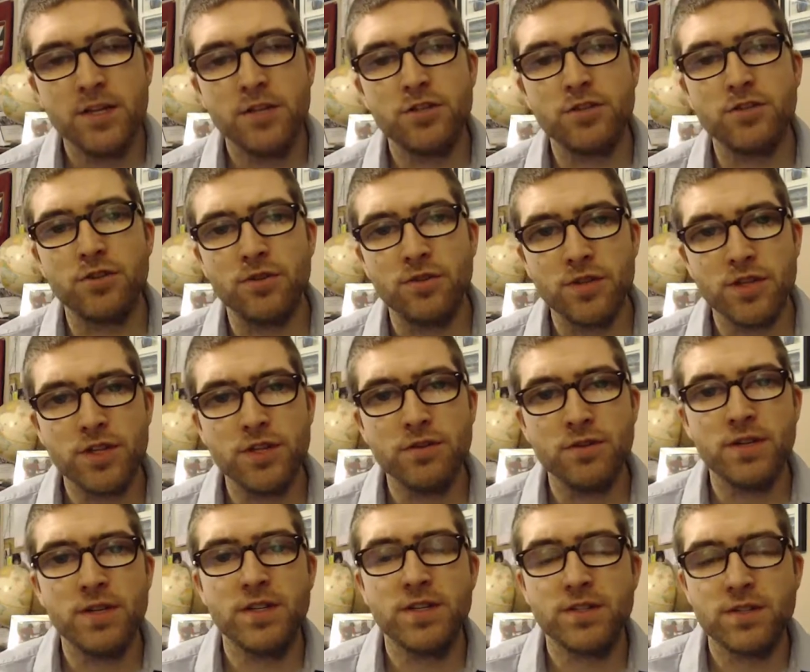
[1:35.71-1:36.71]
so that you
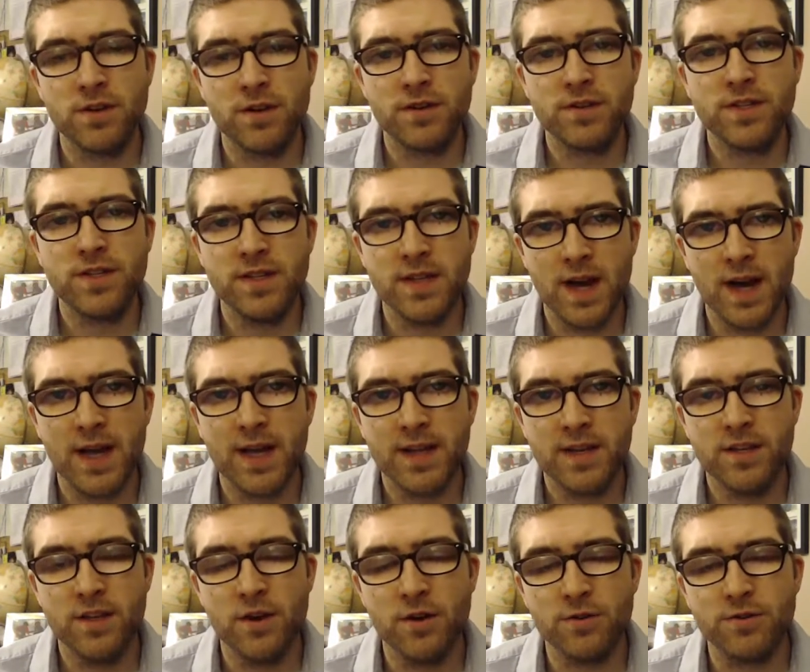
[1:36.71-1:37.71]
can start to
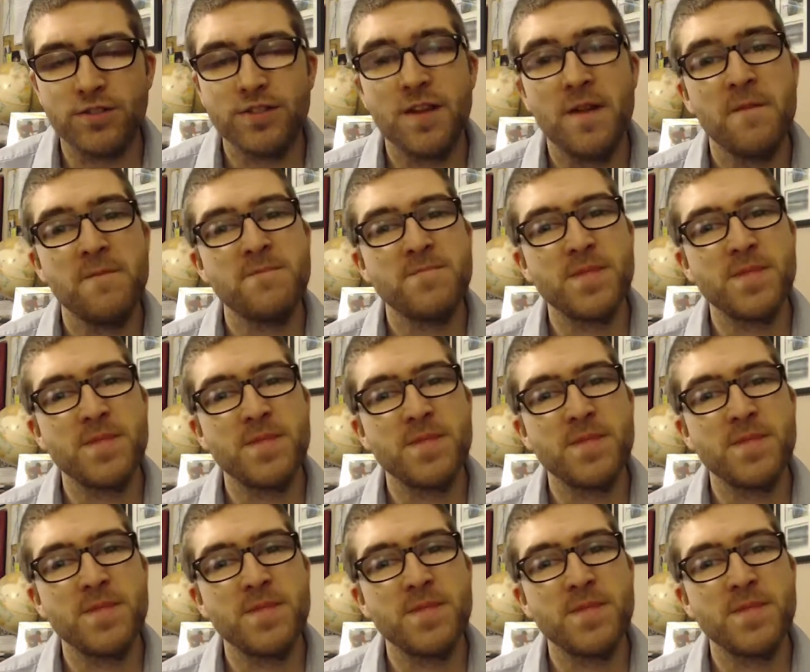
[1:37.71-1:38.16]
diagnose